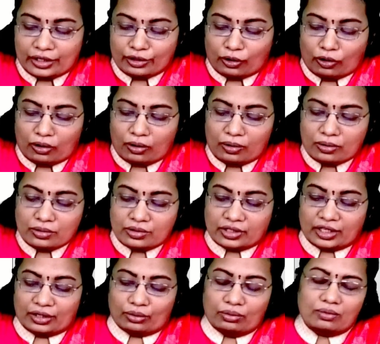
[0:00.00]
a
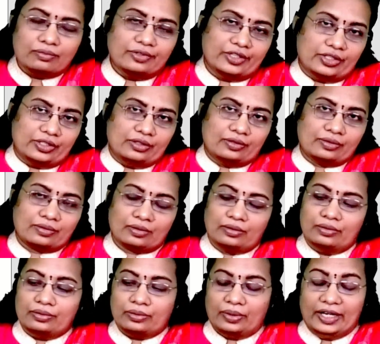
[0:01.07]
non-zero digit.
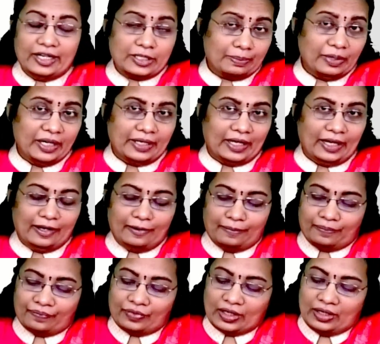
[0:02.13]
So let me take
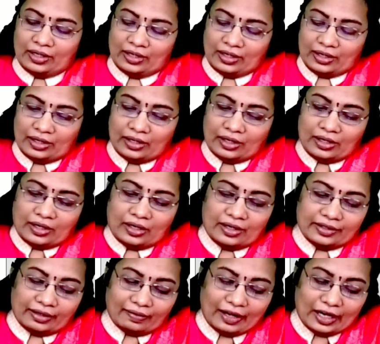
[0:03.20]

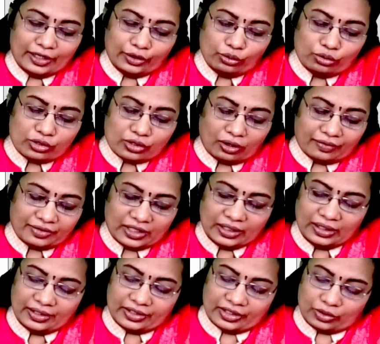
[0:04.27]
the values of
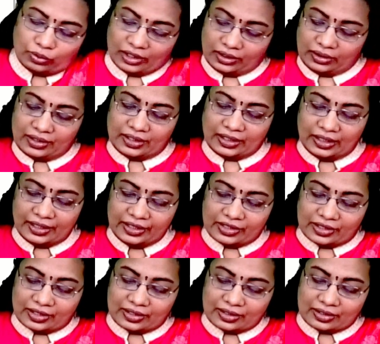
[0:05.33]
single digits. What are the single
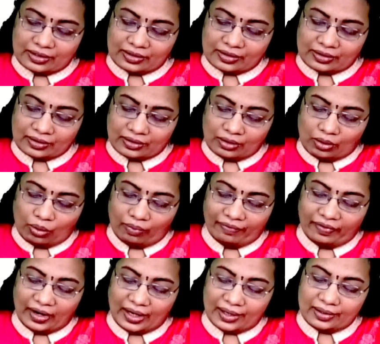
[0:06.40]
digits?
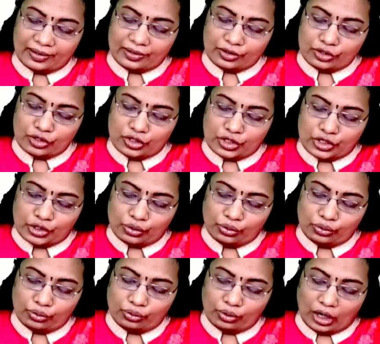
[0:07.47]
1,
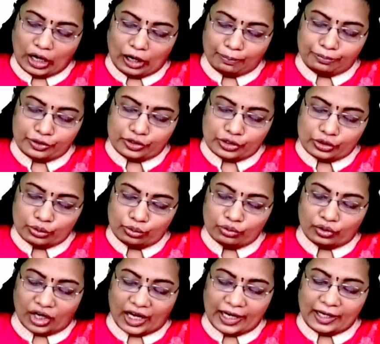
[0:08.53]
2, up to
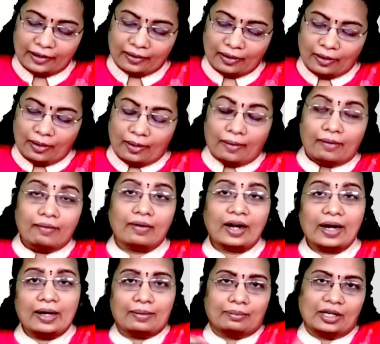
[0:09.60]
9,
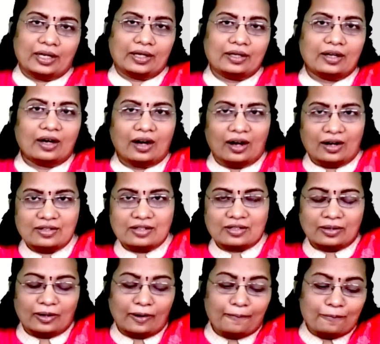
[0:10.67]
where my
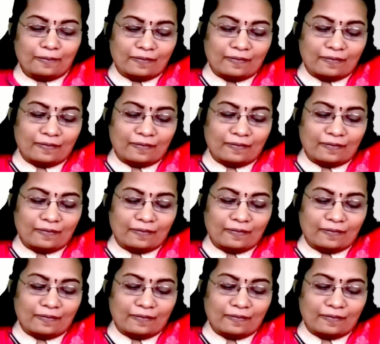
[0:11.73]
answer